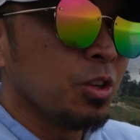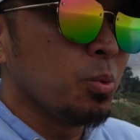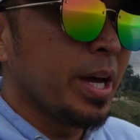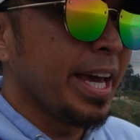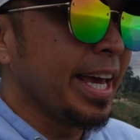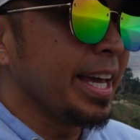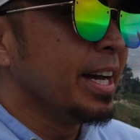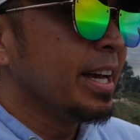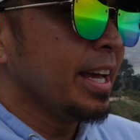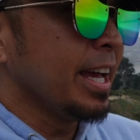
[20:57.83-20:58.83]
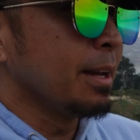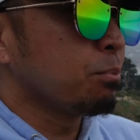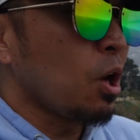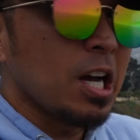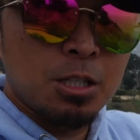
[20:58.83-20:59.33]
the way and
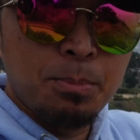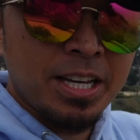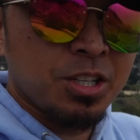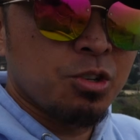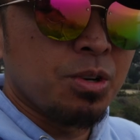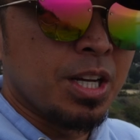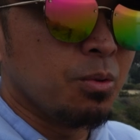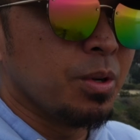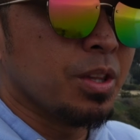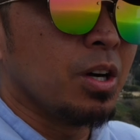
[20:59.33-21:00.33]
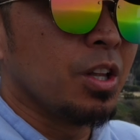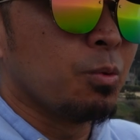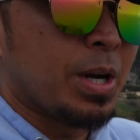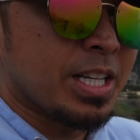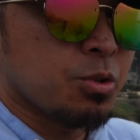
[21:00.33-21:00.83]
Prospect Street with all the
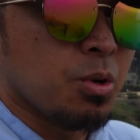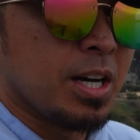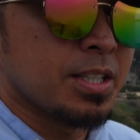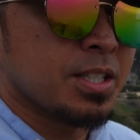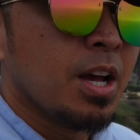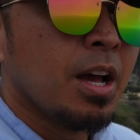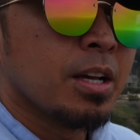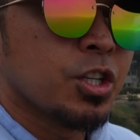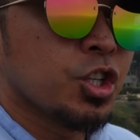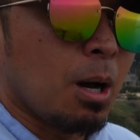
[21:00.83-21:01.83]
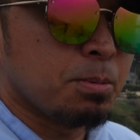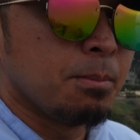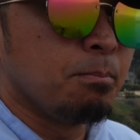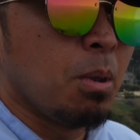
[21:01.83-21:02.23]
restaurants, shops and